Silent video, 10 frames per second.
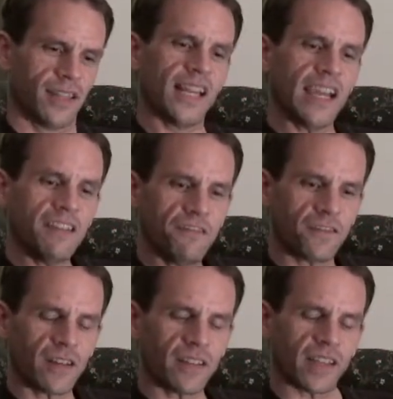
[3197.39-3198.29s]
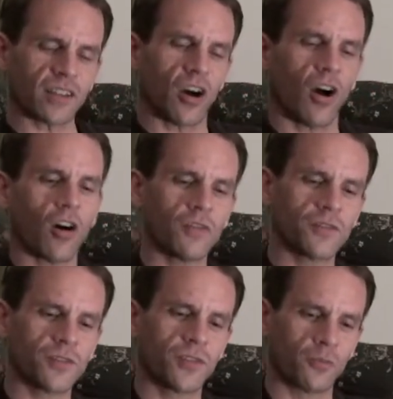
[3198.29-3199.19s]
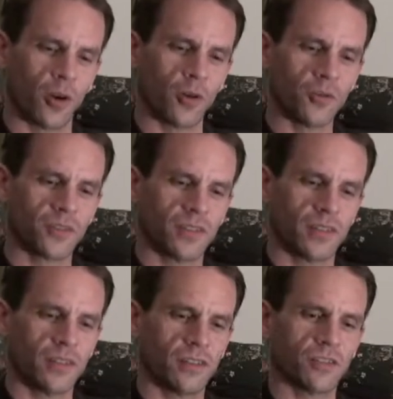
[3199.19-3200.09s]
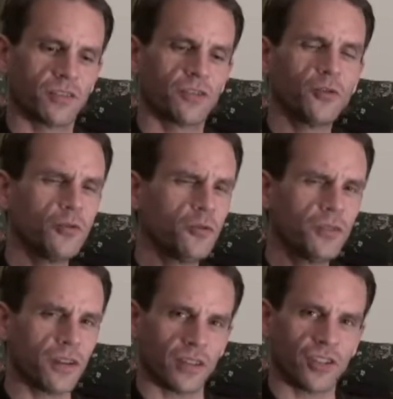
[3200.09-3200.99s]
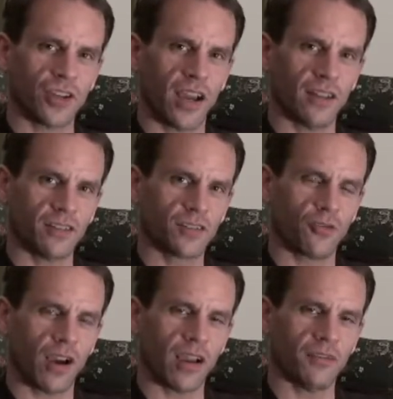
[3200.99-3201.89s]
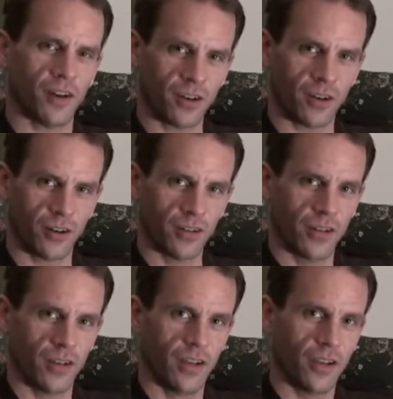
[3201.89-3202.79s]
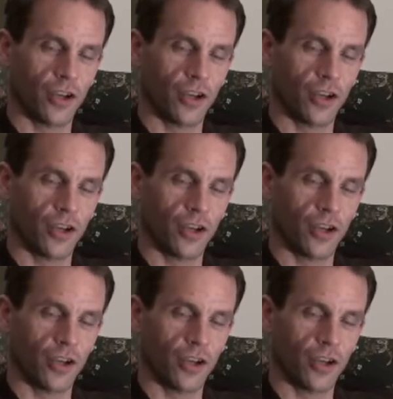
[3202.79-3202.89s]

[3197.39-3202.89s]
the knife that carves the roast to soothe a child's cry of hunger